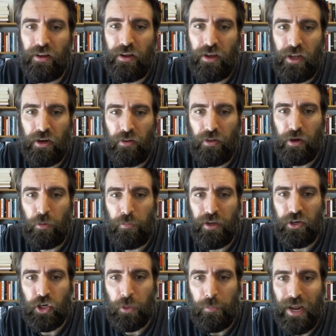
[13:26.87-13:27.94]
in a little
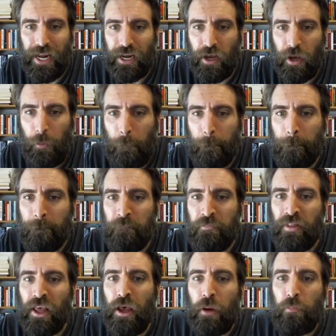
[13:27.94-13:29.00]
bit Jamaica,
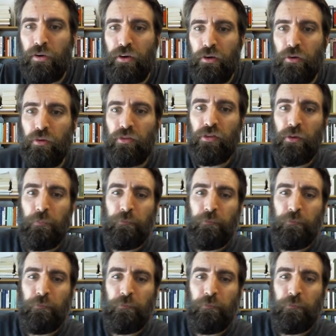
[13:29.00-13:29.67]
produce